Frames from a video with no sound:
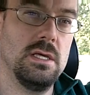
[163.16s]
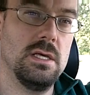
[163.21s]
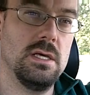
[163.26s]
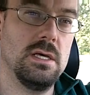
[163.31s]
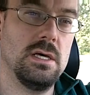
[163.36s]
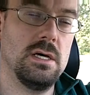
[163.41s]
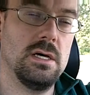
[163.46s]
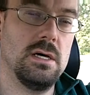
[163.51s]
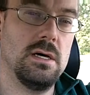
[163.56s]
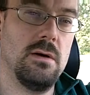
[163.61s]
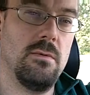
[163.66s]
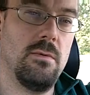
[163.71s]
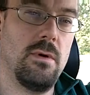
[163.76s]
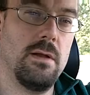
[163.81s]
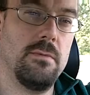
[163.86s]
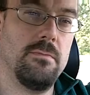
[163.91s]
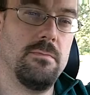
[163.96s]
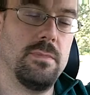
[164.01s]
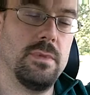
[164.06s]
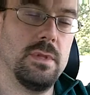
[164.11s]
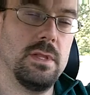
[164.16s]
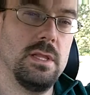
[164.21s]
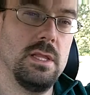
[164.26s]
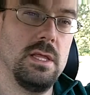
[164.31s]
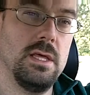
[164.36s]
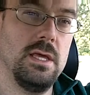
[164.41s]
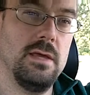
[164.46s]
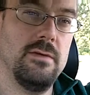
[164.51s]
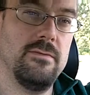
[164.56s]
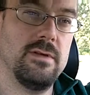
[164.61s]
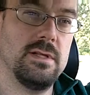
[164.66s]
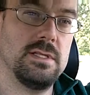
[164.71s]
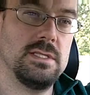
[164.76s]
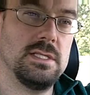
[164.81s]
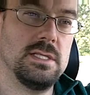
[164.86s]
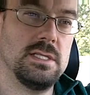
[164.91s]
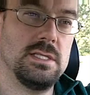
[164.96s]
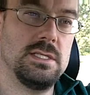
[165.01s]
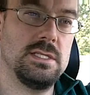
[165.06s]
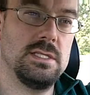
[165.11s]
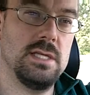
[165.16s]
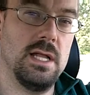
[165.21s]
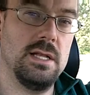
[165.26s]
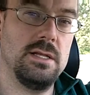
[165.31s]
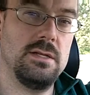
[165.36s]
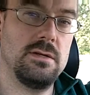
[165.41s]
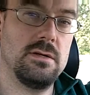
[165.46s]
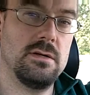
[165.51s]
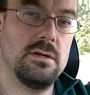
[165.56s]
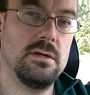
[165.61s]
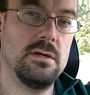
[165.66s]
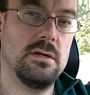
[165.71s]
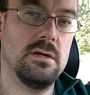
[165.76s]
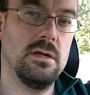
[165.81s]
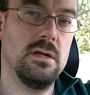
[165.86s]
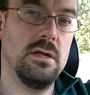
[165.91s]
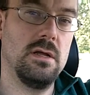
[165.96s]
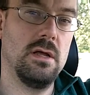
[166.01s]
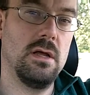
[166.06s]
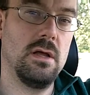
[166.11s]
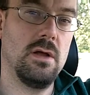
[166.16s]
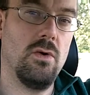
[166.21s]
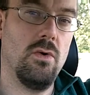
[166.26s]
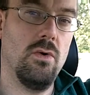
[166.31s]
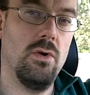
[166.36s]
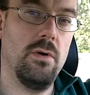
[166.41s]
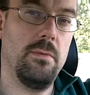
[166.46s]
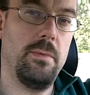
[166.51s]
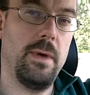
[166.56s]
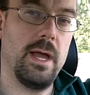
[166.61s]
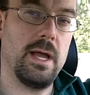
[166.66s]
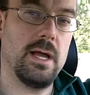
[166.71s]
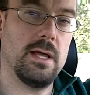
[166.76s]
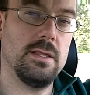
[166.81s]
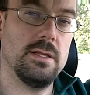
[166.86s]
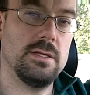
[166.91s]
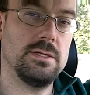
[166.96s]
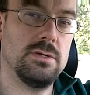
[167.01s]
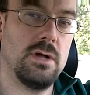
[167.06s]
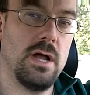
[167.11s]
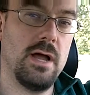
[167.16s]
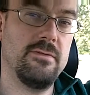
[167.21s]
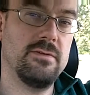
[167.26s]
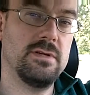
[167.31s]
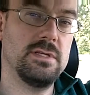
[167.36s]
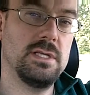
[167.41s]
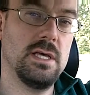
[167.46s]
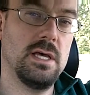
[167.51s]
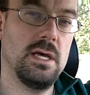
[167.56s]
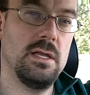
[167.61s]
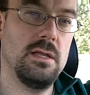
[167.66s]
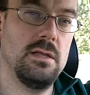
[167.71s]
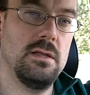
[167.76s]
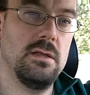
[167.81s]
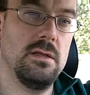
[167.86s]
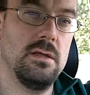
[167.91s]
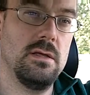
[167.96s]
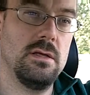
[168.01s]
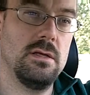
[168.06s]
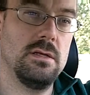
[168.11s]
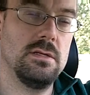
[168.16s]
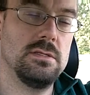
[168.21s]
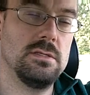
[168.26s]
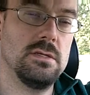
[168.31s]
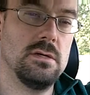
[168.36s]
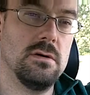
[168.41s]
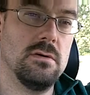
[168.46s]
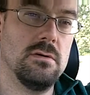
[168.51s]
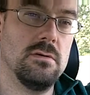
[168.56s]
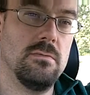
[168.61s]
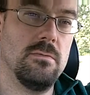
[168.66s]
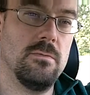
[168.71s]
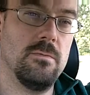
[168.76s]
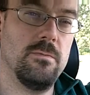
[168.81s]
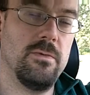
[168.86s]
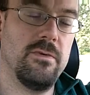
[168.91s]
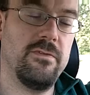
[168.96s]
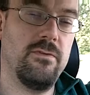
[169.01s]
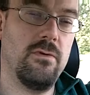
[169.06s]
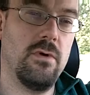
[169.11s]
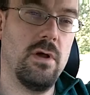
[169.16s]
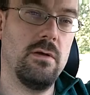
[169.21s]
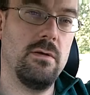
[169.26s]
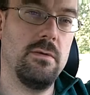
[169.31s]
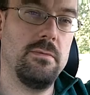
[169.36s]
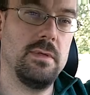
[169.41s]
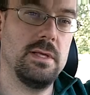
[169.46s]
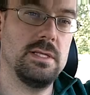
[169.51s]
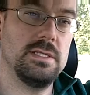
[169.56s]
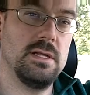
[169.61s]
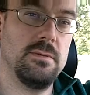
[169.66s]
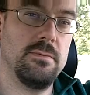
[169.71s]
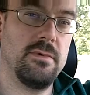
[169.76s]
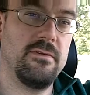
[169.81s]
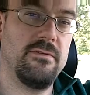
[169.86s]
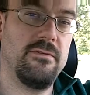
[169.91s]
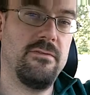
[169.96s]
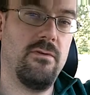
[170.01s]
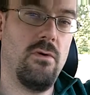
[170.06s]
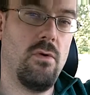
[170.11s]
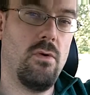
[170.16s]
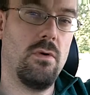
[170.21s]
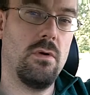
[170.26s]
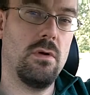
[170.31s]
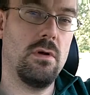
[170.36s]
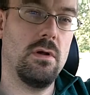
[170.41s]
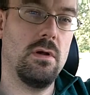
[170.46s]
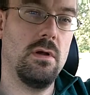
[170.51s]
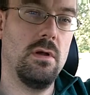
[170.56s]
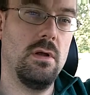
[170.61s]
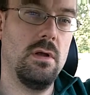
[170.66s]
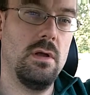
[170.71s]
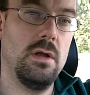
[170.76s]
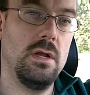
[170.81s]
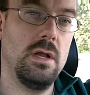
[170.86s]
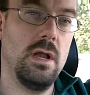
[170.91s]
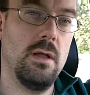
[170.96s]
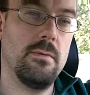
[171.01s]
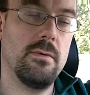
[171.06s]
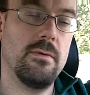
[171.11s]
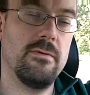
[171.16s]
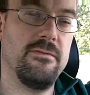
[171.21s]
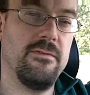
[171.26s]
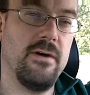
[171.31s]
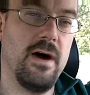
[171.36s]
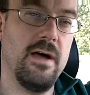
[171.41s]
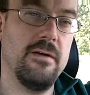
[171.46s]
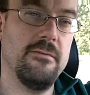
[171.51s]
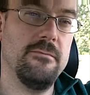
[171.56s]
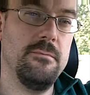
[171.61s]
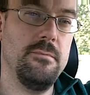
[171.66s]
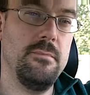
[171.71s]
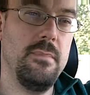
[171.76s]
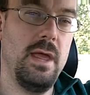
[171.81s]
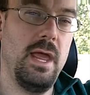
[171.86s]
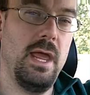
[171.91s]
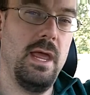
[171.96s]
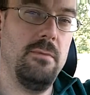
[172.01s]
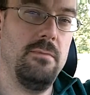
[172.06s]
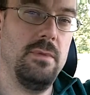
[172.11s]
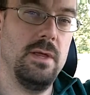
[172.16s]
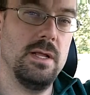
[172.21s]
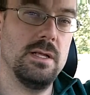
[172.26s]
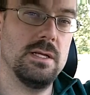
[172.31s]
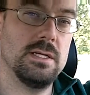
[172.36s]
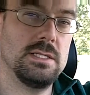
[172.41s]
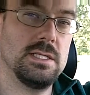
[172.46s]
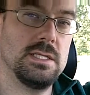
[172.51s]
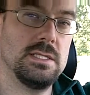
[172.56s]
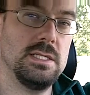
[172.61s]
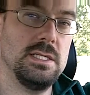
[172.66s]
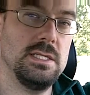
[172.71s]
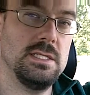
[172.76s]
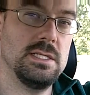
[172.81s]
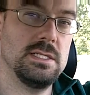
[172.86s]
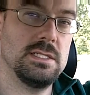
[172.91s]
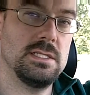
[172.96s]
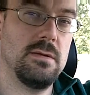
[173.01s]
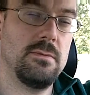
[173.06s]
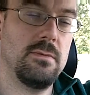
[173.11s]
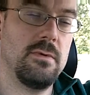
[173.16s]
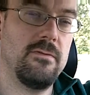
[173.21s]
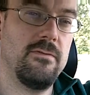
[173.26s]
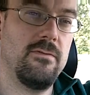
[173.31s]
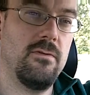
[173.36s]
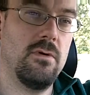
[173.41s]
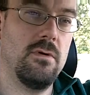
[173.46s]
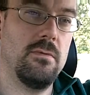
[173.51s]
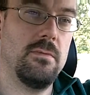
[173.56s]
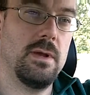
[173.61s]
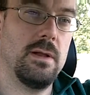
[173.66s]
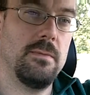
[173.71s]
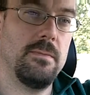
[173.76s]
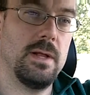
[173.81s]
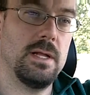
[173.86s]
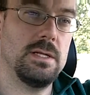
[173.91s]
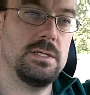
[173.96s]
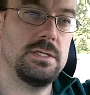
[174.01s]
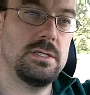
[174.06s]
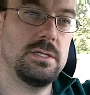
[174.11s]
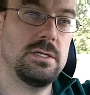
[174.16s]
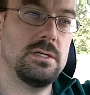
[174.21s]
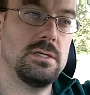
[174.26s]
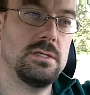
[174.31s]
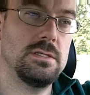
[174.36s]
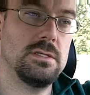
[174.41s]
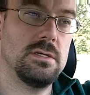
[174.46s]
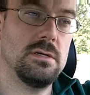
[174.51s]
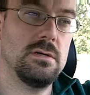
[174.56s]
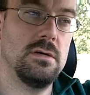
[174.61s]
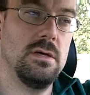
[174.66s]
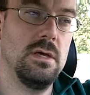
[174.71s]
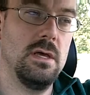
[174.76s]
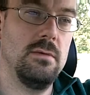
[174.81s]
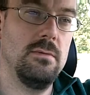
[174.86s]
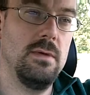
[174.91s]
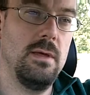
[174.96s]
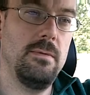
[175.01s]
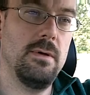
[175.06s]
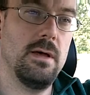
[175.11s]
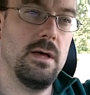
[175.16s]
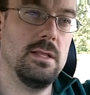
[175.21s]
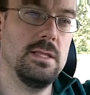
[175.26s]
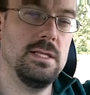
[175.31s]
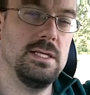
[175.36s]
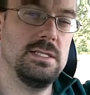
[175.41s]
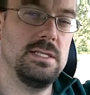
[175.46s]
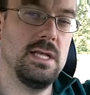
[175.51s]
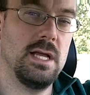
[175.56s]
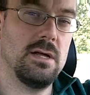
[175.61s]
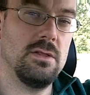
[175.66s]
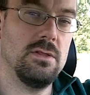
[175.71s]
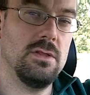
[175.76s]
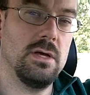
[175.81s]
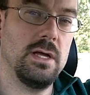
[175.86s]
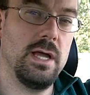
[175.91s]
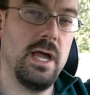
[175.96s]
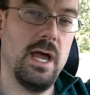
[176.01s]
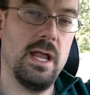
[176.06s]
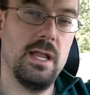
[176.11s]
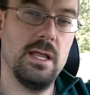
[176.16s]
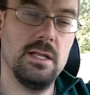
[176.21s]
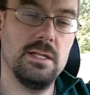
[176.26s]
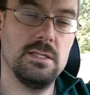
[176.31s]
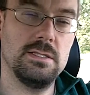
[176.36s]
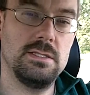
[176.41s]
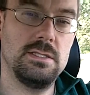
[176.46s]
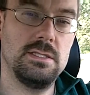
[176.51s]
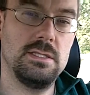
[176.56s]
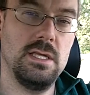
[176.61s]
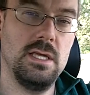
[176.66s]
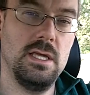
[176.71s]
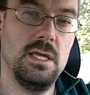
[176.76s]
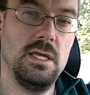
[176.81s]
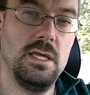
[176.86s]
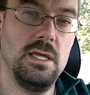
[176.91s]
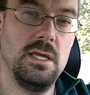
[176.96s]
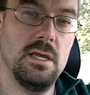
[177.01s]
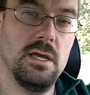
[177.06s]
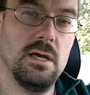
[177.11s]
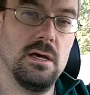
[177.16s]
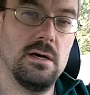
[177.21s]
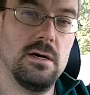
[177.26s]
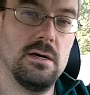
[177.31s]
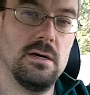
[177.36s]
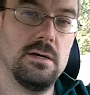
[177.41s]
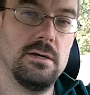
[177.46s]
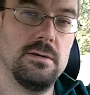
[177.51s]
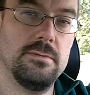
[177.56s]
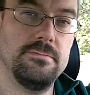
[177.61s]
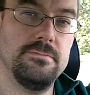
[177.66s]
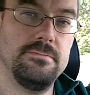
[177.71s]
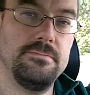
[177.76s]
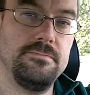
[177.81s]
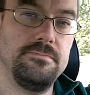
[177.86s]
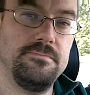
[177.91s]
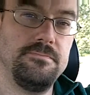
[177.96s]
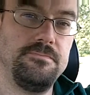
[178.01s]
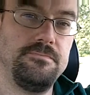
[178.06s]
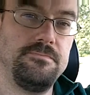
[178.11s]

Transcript: uh, I want to believe it's the center coil pack on the driver side. So before I replace number four, number five may be just as easy as number four, but I'm not sure. So maybe I'll at least take a look at it and see um,